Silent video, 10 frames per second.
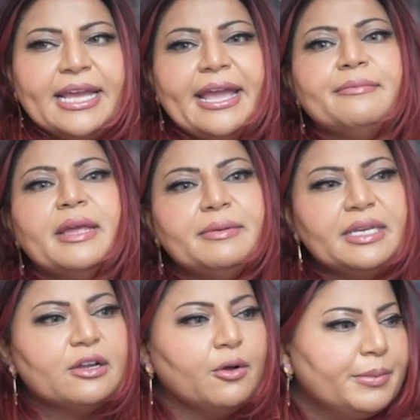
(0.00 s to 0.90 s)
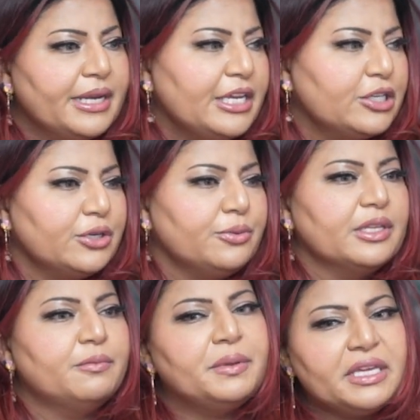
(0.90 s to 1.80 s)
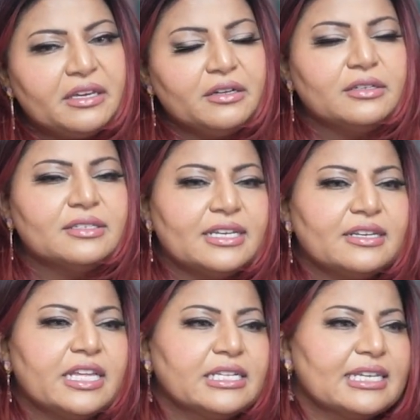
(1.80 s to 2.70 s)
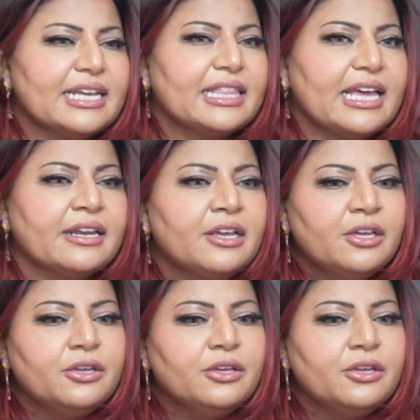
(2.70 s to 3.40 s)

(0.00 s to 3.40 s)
and maybe in combination with peels and things like that,